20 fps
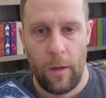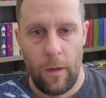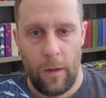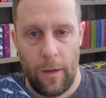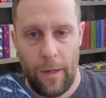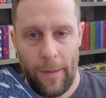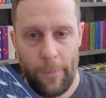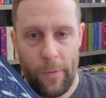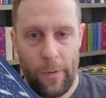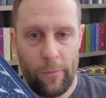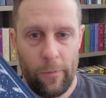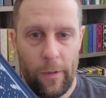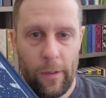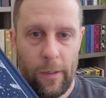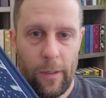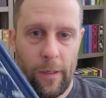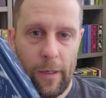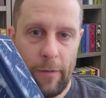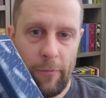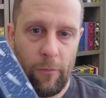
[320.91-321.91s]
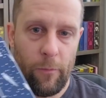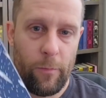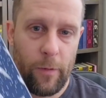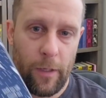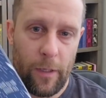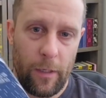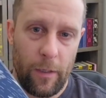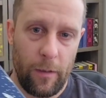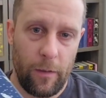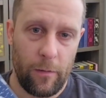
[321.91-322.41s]
Happy reading,
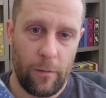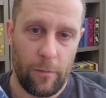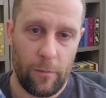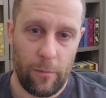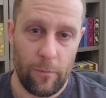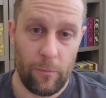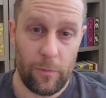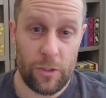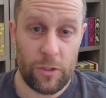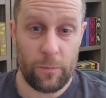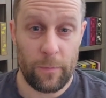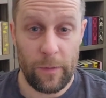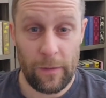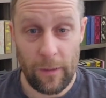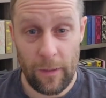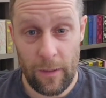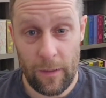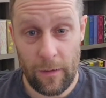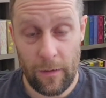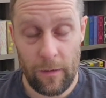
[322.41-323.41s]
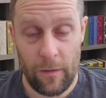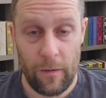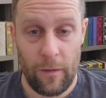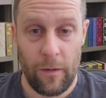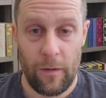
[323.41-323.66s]
everybody. Wish me luck.